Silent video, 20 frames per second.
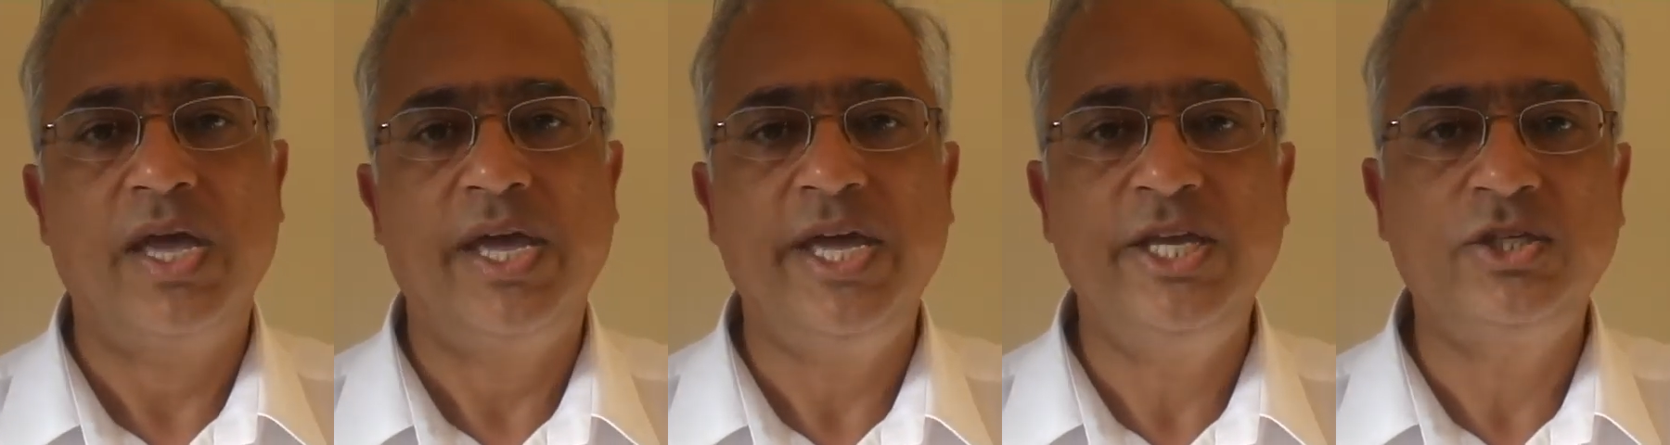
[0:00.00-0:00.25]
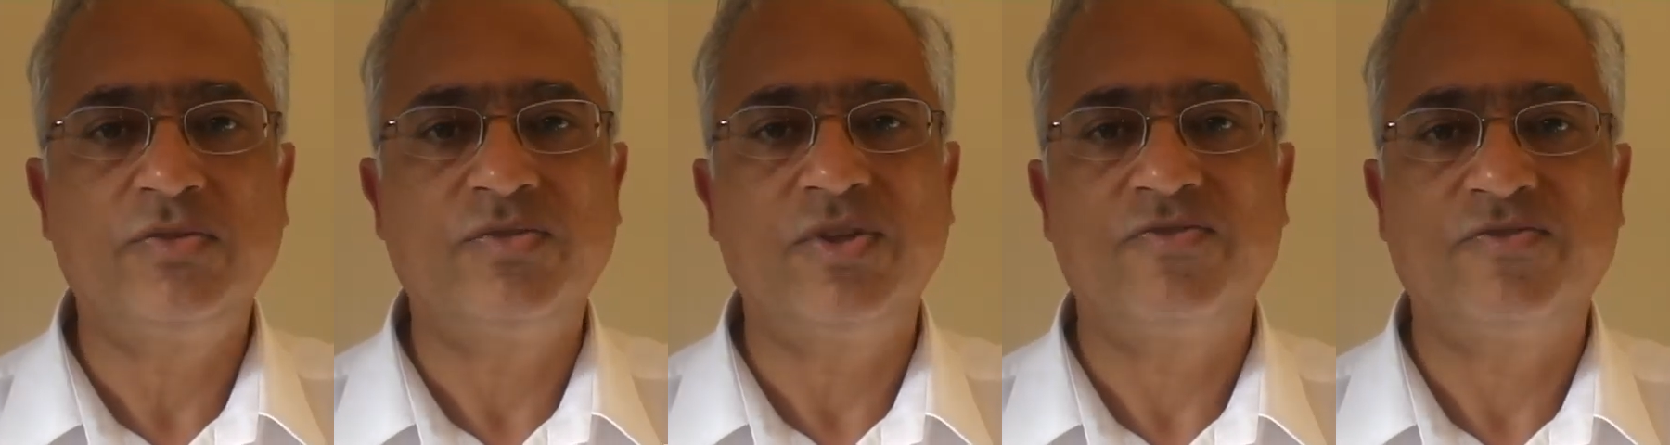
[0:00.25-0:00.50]

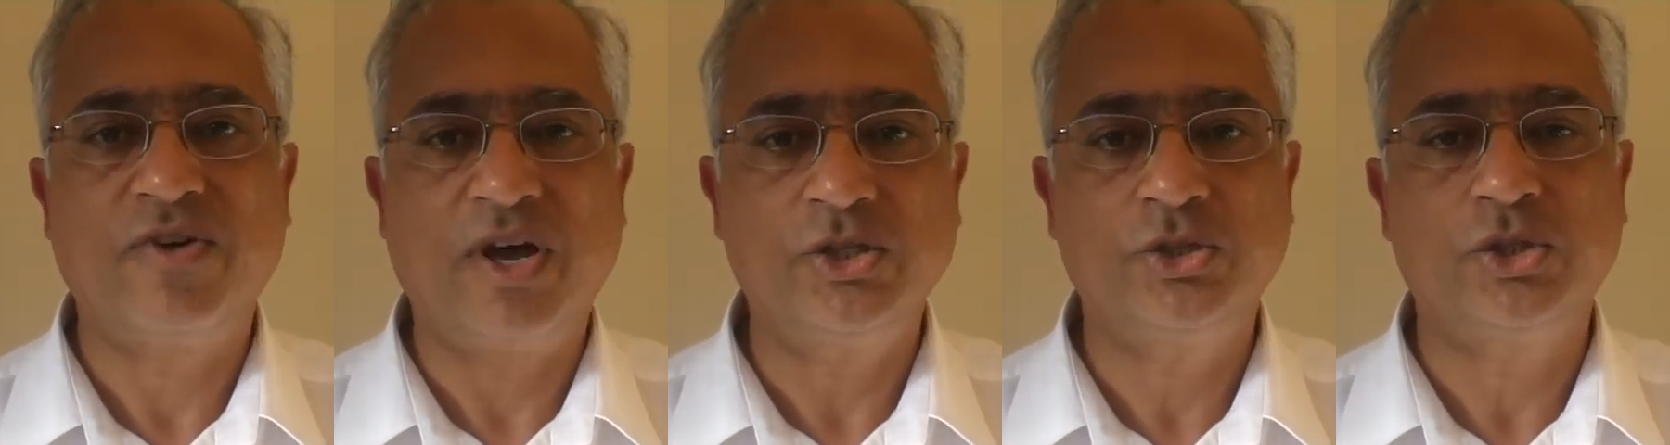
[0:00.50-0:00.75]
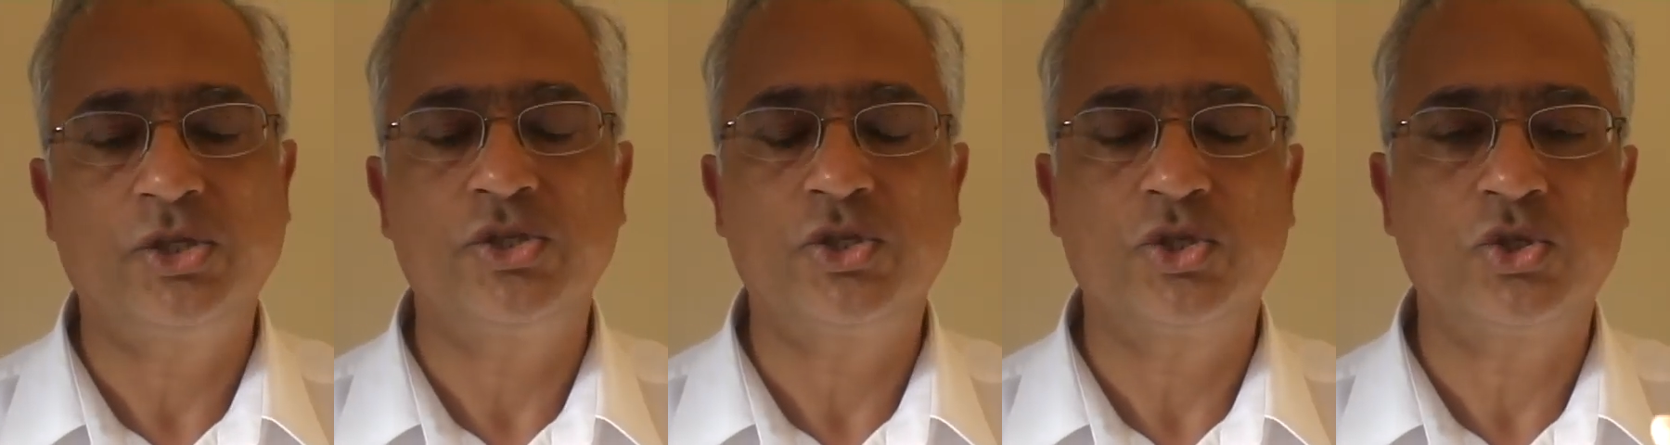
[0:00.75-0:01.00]
Each of the
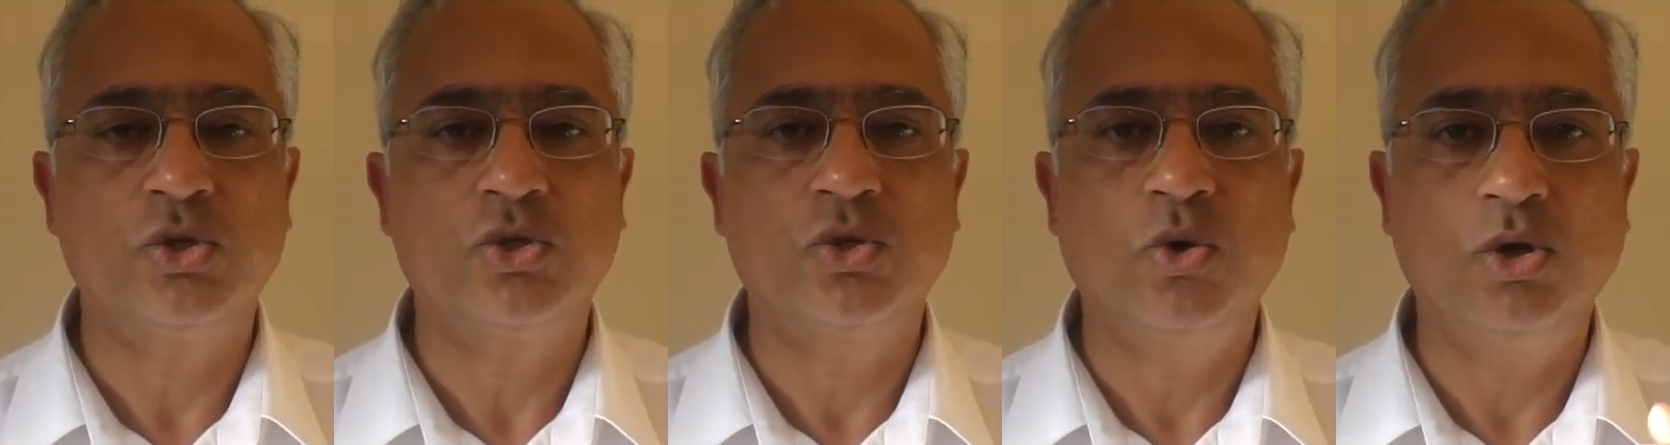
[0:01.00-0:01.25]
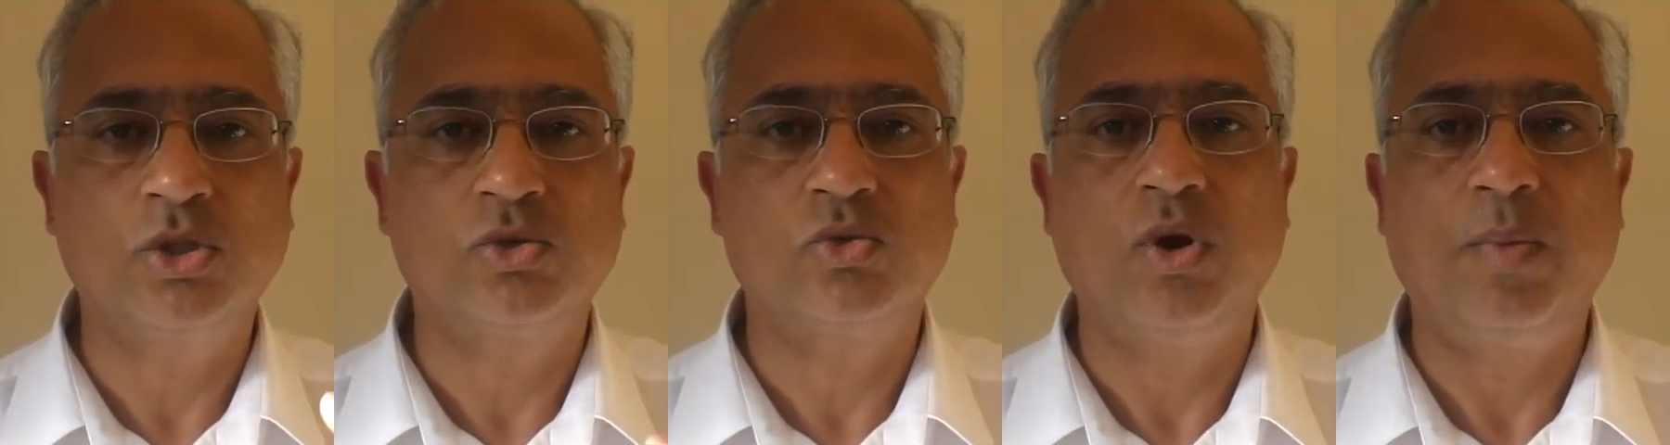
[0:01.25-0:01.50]
functions should
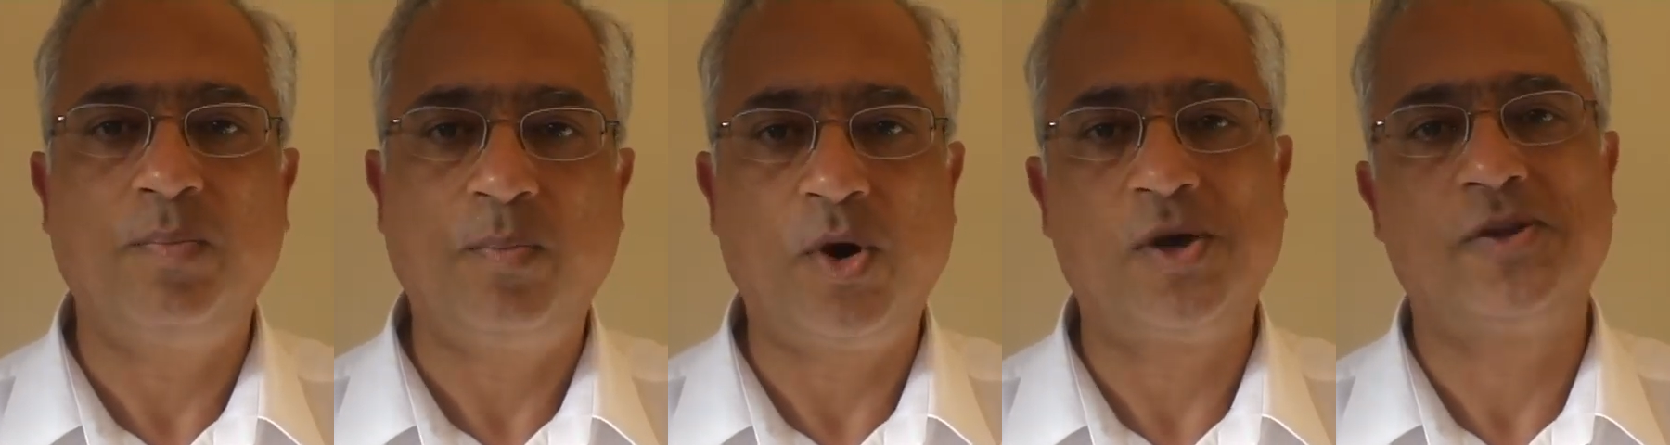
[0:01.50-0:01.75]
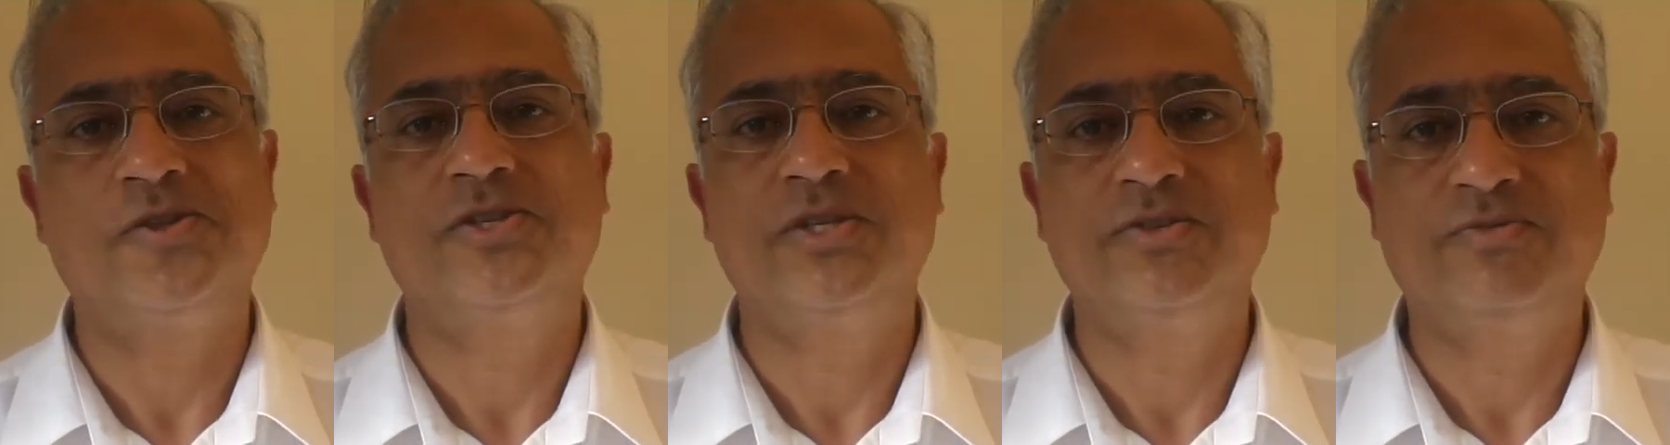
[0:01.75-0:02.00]
go through a
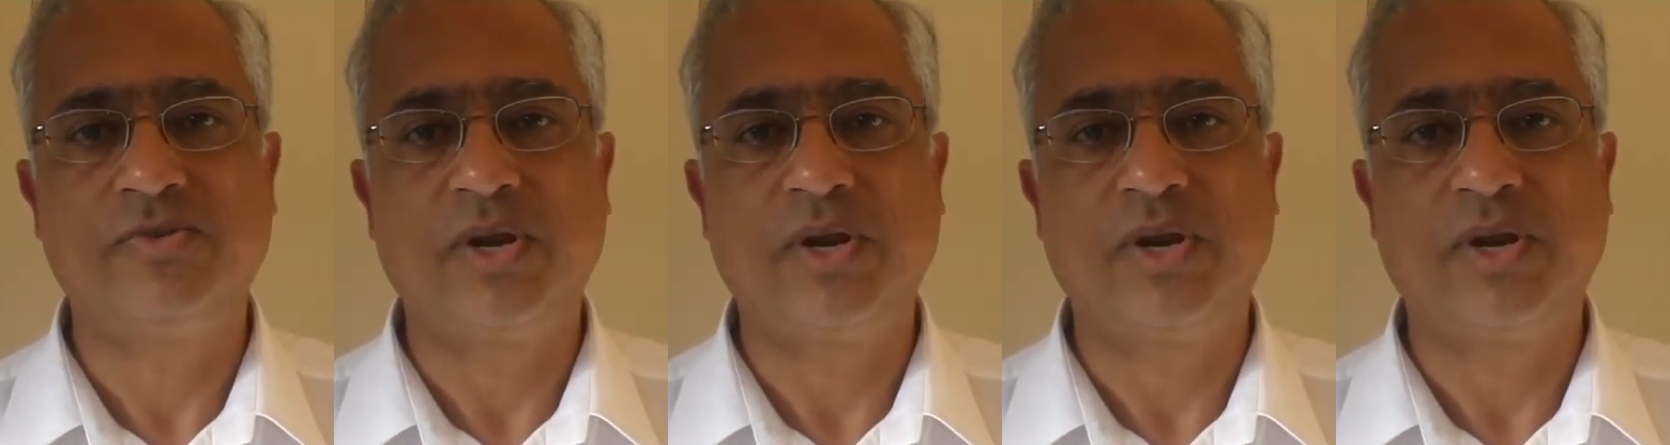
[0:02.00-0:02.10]
policy